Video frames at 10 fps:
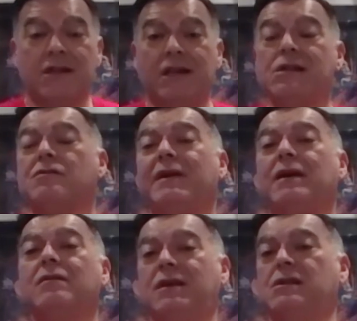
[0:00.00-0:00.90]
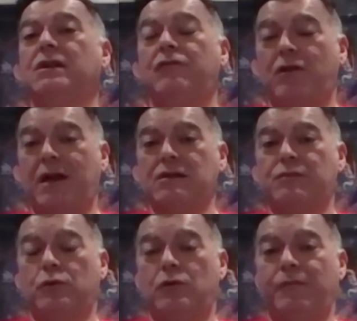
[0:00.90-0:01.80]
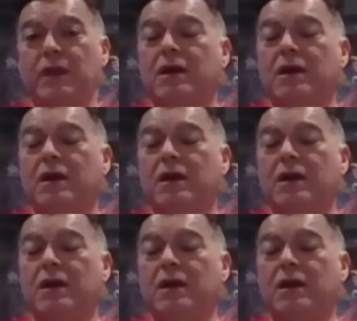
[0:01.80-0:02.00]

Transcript: and it is around Disney Transport.